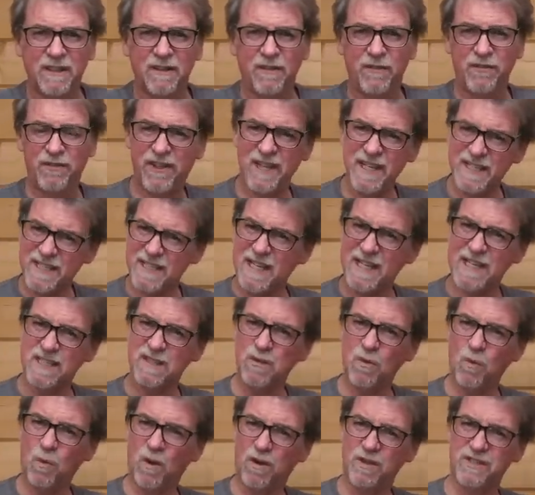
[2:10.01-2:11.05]
This is
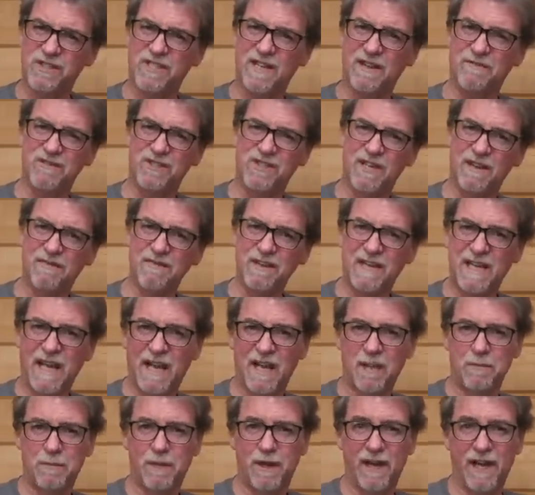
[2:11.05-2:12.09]
a 177
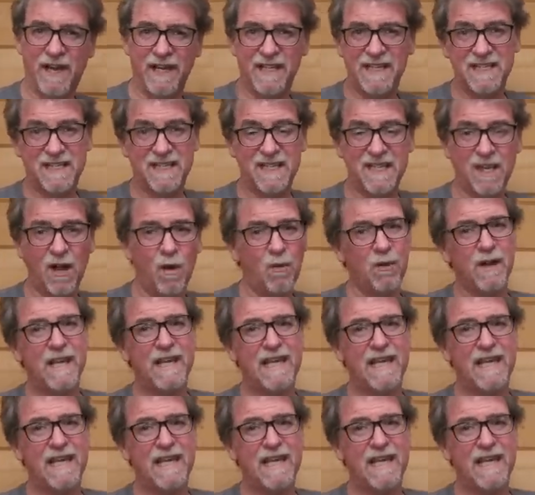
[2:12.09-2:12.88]
calibre, and it's the only